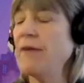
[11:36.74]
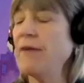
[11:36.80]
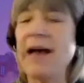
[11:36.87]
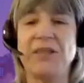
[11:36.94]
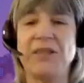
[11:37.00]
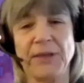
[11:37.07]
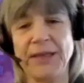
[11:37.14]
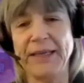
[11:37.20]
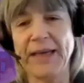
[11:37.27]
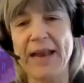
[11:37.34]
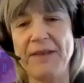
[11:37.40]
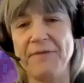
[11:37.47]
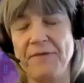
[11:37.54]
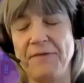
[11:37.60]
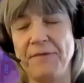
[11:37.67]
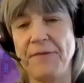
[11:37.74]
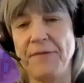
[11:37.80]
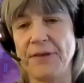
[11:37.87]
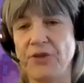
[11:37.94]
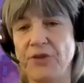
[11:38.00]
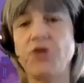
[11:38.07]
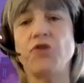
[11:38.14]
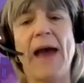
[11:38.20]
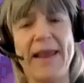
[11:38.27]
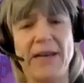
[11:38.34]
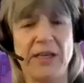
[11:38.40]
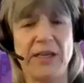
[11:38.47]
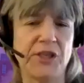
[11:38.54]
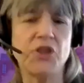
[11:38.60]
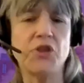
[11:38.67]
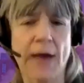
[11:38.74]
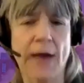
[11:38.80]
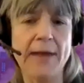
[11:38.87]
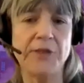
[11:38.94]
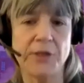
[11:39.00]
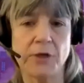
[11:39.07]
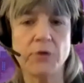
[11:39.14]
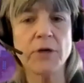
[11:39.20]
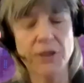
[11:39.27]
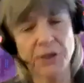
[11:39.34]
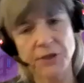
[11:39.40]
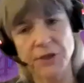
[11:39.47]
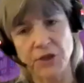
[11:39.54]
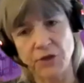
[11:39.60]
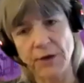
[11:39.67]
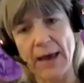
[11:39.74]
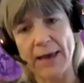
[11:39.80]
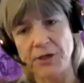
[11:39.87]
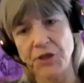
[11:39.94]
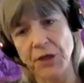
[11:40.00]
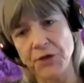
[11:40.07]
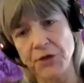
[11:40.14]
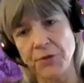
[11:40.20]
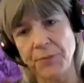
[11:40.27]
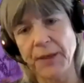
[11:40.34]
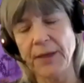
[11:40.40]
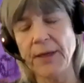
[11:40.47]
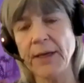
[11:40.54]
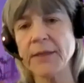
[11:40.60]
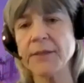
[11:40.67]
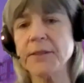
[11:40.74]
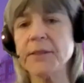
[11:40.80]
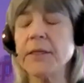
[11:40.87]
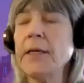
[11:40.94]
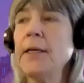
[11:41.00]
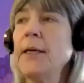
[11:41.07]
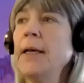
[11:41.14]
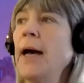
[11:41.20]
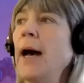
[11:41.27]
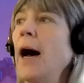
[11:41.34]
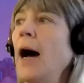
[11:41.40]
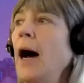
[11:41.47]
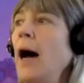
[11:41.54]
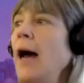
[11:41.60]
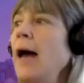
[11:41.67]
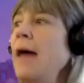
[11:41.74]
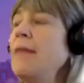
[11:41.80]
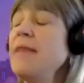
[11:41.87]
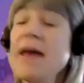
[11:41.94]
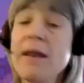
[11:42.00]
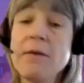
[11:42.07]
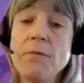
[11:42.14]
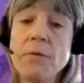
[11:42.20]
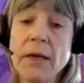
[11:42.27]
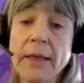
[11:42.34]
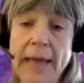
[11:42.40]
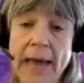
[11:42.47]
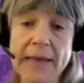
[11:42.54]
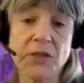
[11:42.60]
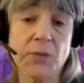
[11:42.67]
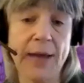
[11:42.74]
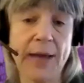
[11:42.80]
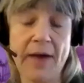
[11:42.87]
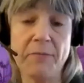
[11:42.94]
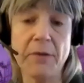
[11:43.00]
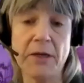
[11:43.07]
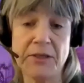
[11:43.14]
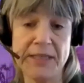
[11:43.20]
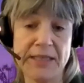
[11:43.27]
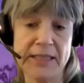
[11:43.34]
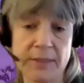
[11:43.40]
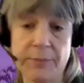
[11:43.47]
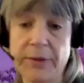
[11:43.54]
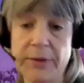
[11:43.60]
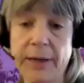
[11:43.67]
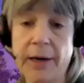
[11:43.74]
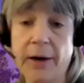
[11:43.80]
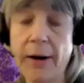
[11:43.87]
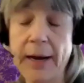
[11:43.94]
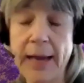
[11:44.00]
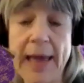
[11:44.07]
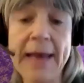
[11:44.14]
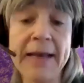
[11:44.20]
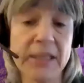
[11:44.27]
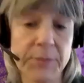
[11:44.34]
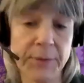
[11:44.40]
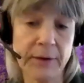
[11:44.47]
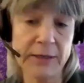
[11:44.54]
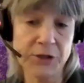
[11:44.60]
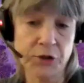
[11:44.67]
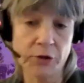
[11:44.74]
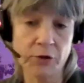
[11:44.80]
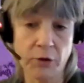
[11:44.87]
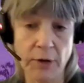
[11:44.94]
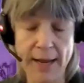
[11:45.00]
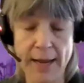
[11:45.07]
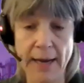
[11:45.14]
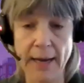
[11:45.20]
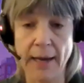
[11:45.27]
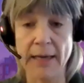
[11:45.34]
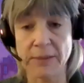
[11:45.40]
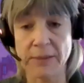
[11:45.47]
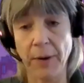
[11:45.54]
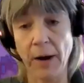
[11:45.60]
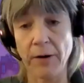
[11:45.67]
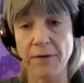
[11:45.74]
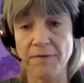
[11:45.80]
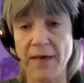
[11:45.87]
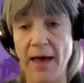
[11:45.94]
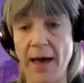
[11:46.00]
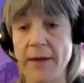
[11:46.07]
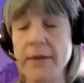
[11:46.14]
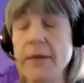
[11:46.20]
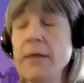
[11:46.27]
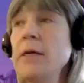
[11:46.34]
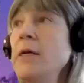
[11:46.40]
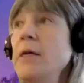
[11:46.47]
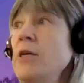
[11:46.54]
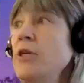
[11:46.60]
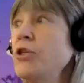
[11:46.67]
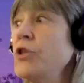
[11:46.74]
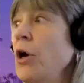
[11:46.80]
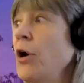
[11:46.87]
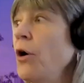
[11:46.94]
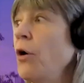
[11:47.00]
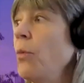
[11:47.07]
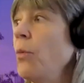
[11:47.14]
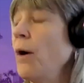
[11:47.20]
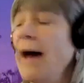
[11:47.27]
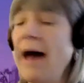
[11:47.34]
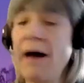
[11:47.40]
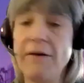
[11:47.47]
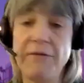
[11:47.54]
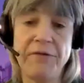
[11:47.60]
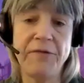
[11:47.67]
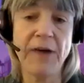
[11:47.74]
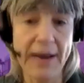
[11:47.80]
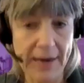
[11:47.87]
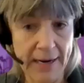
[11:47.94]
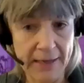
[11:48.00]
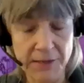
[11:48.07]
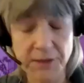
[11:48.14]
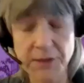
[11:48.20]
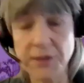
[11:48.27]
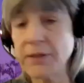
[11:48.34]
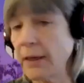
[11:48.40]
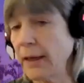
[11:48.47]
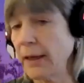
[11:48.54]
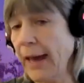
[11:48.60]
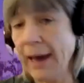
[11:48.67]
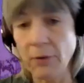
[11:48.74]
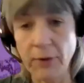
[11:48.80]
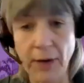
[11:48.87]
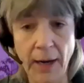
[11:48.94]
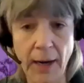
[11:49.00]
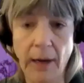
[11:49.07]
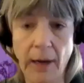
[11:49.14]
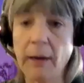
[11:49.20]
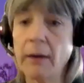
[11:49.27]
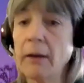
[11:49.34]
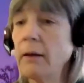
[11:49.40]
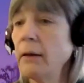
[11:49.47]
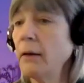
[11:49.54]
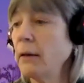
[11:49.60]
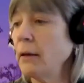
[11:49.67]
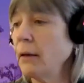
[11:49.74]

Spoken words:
provides really kind of the strategy. It's a strategy course, the strategy underpinnings. And then, yes, we have multidisciplinary and experiential learning as part of that. So we'll have finance, accounting,